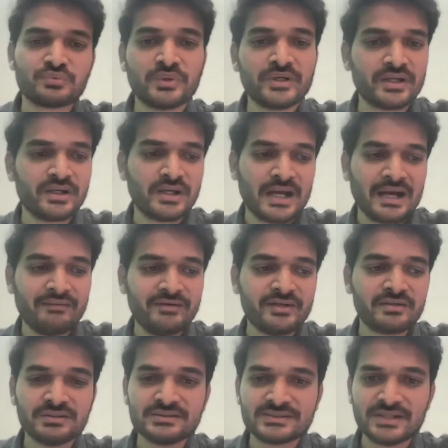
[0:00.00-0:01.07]
What how
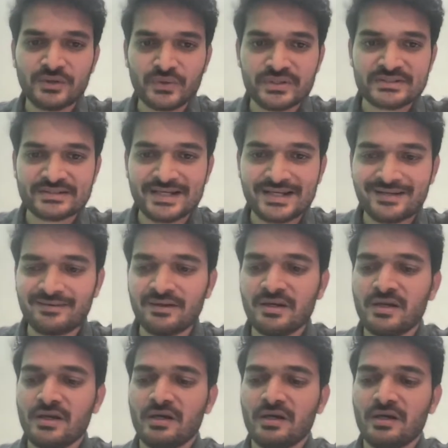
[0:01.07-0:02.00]
it turns out is that